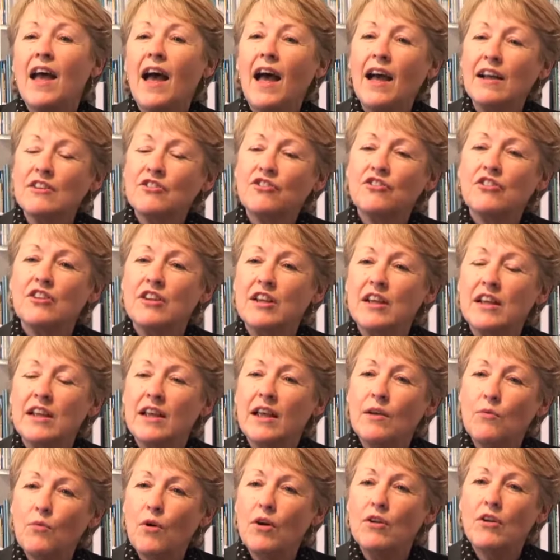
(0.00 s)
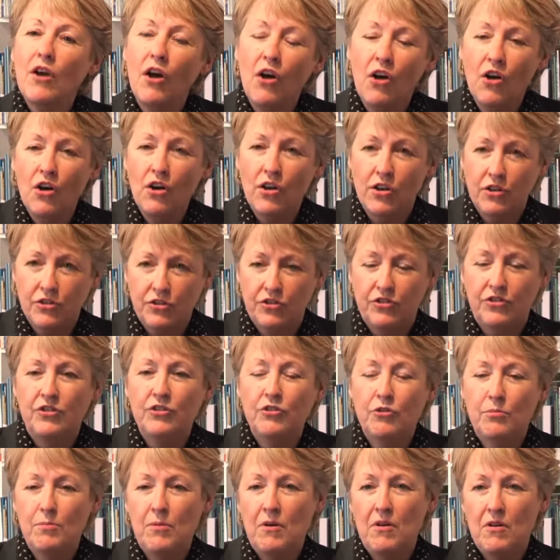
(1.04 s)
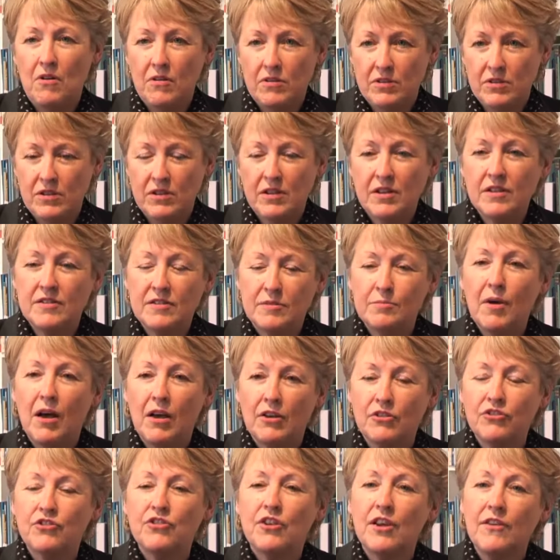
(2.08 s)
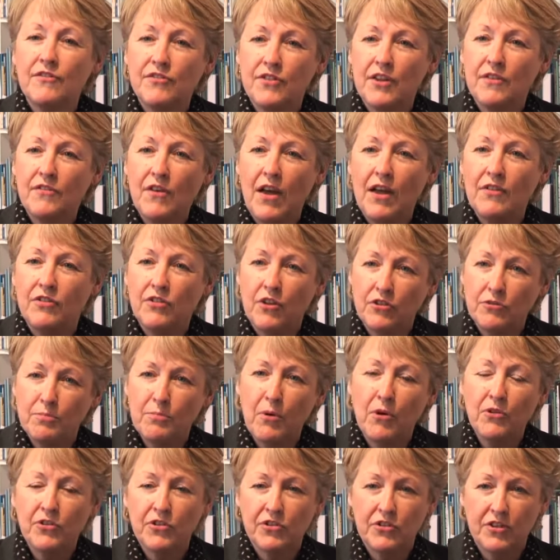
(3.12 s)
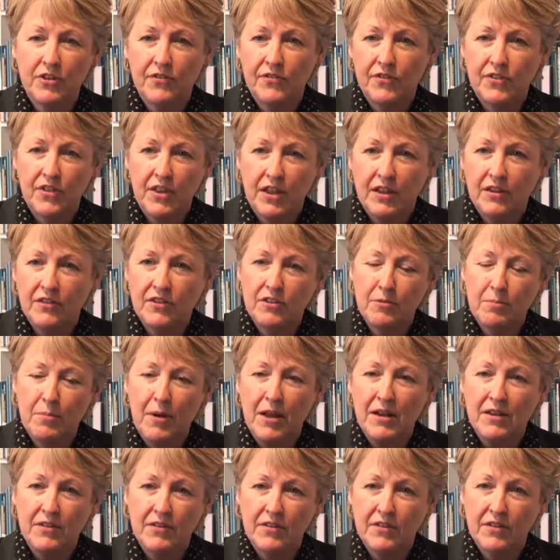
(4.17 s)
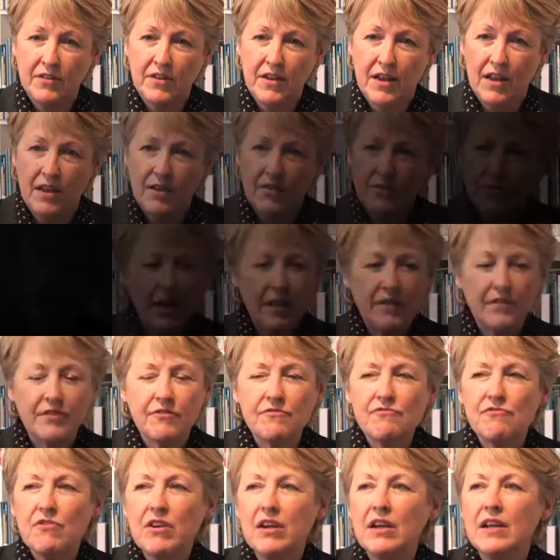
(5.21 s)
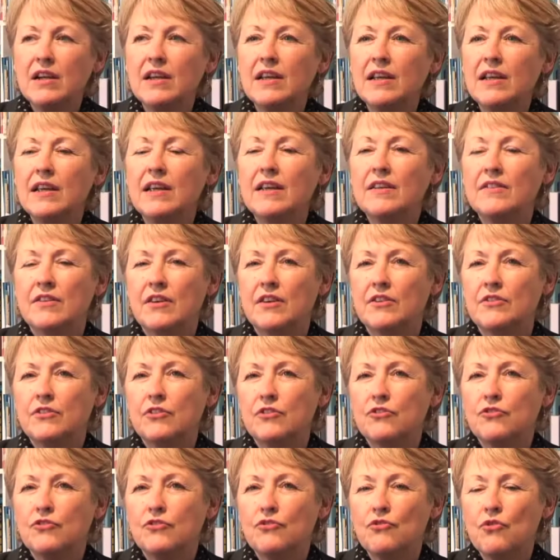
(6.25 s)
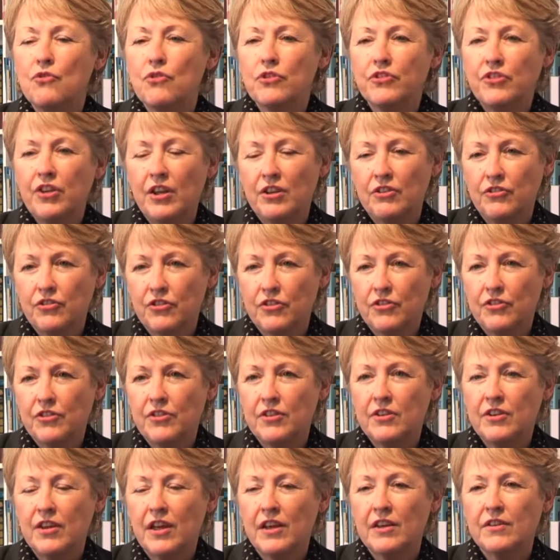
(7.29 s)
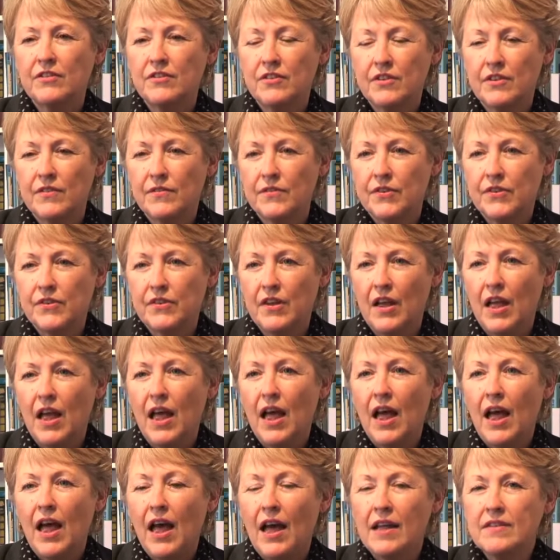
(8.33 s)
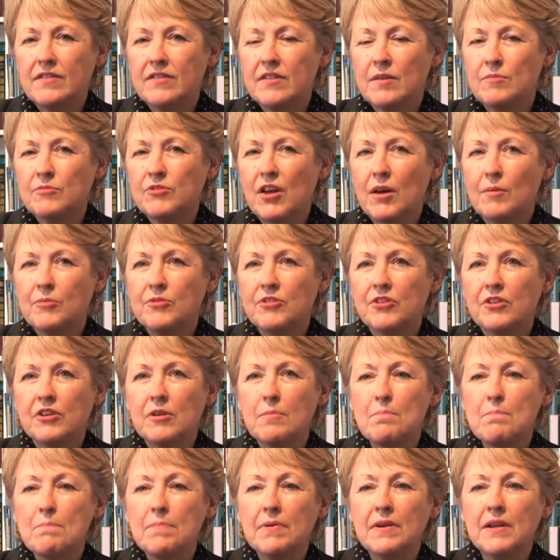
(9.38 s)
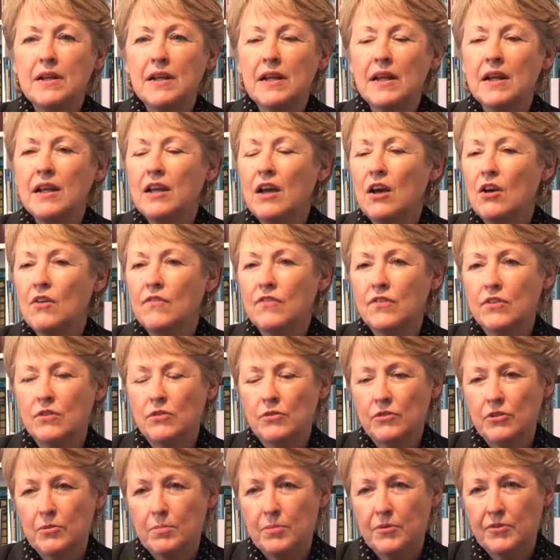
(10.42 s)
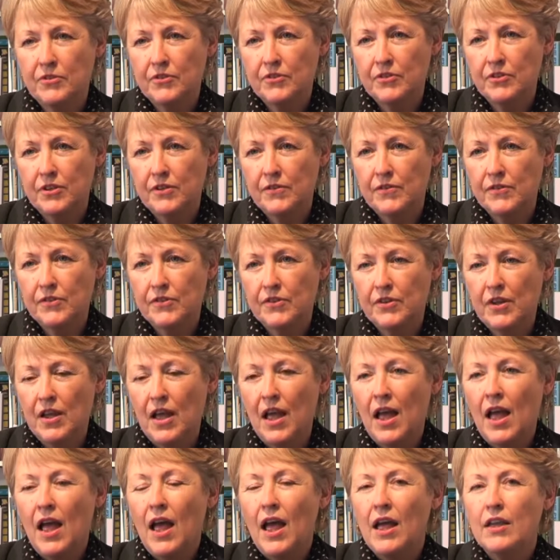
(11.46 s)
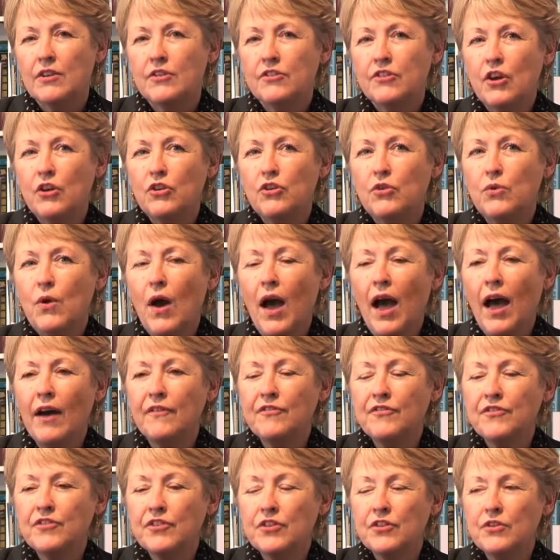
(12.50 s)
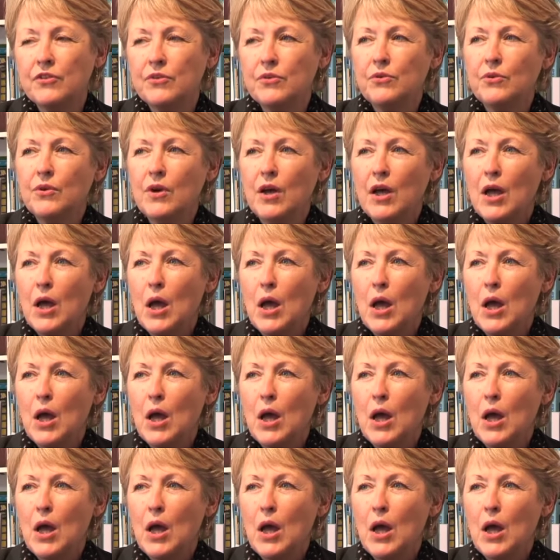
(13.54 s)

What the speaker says: actually, it won't hurt your partner as much if they've had those positive things to balance it out. It's really easy to draw attention to the negatives and sometimes to completely overlook the positives. So you have to